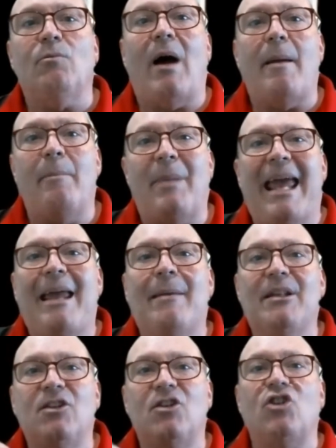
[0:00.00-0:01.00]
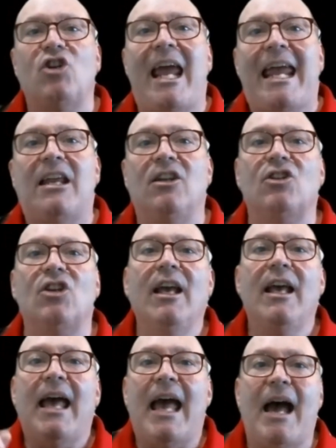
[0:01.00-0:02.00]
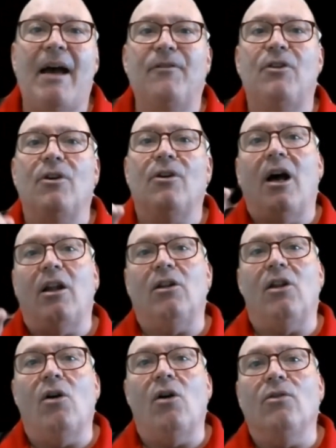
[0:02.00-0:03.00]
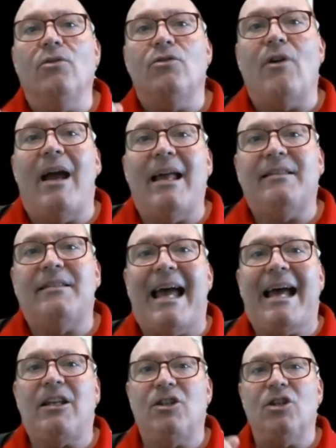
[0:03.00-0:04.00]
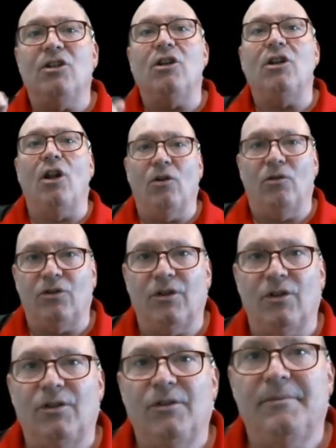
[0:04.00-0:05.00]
why payments change after a loan transaction closes.